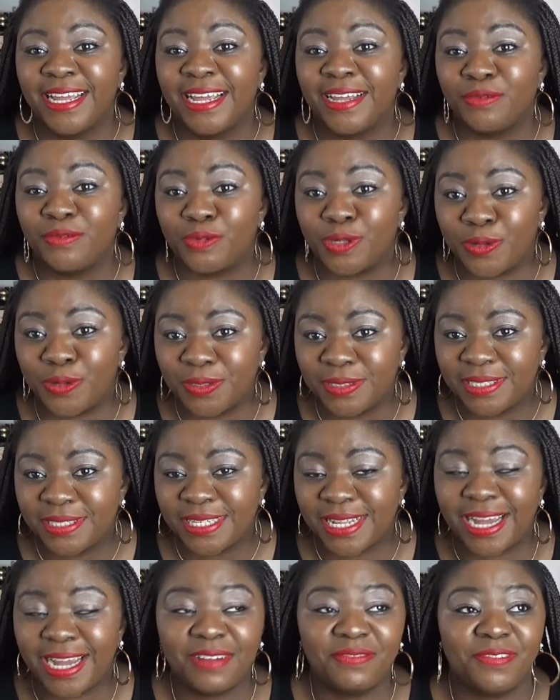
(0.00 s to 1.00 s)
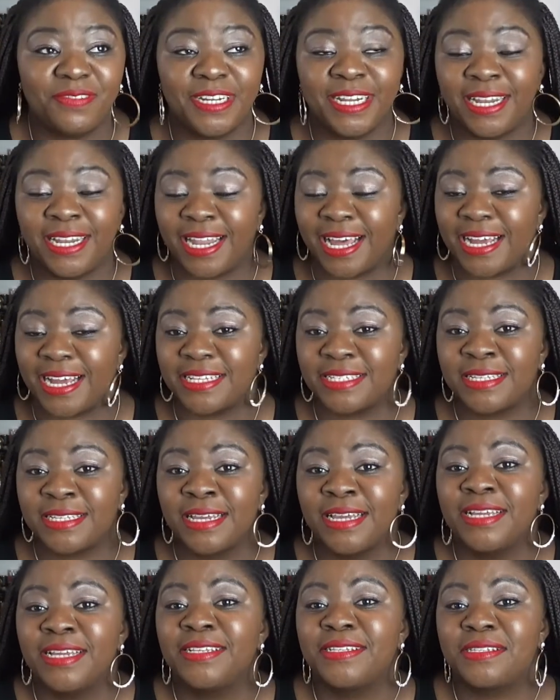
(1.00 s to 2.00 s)
rose, I've realized
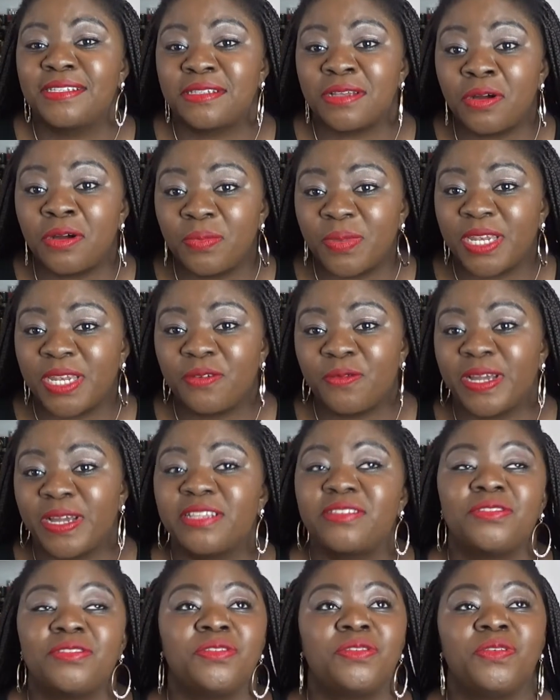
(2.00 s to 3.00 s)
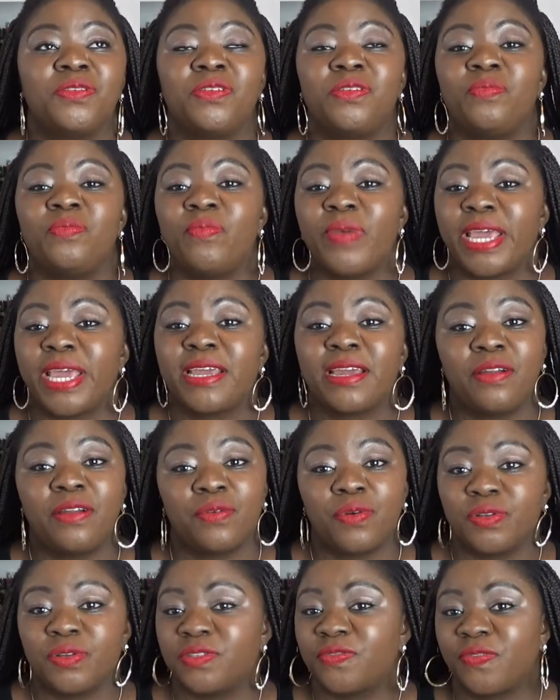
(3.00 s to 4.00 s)
so many ways you could make a
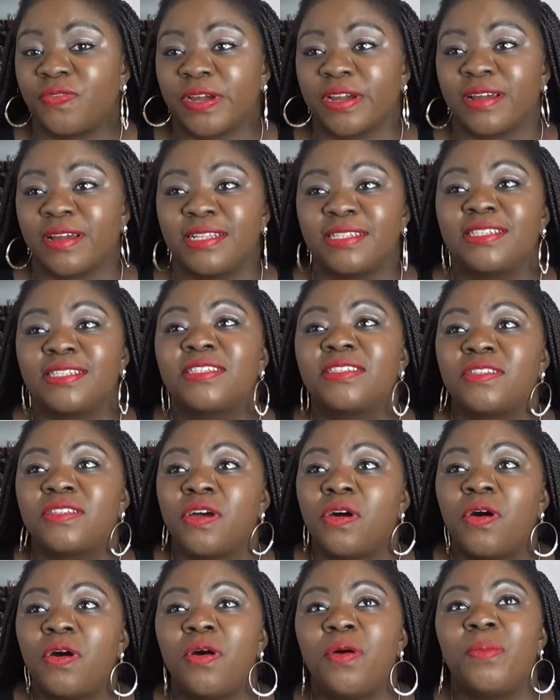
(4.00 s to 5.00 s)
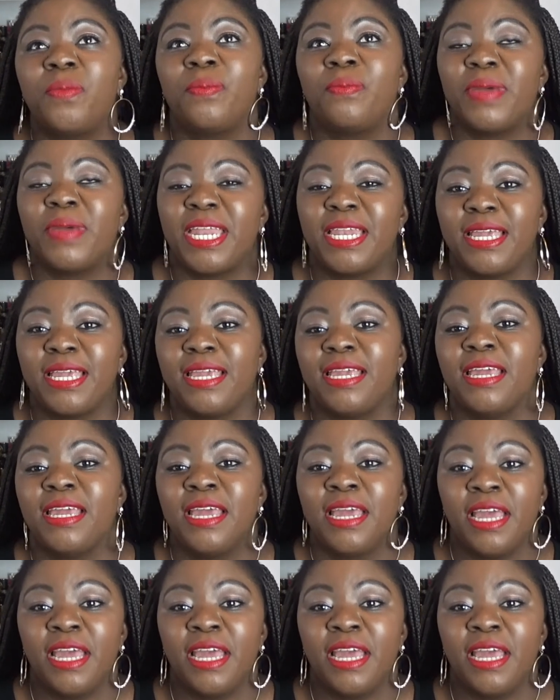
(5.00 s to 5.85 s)
rose fragrance, so many